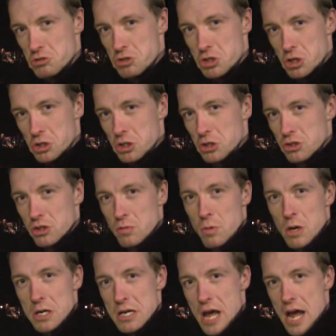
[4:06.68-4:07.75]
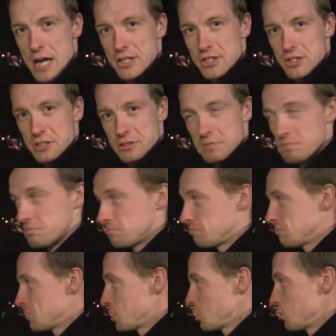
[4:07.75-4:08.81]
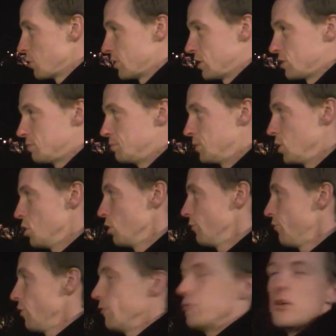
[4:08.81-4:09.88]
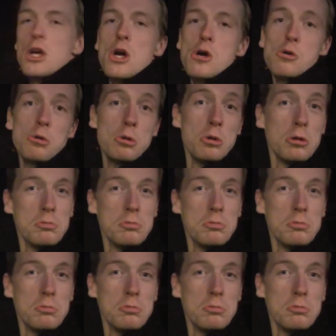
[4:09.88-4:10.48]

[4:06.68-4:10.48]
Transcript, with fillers: Took you somewhere nice with this beautiful view